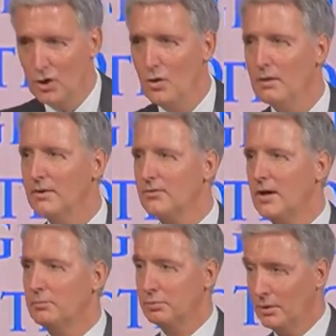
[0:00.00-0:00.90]
Whoever
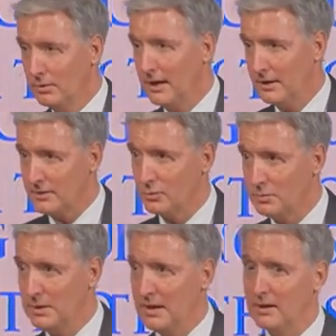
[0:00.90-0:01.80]
thought pronouns
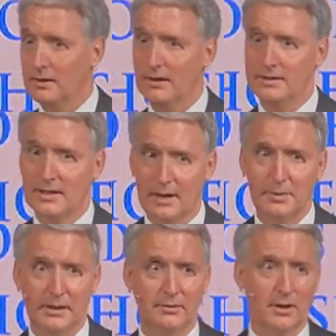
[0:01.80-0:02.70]
would be a
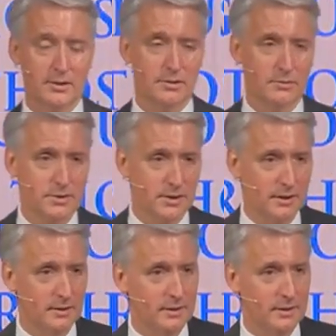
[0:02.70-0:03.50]
topic of controversy?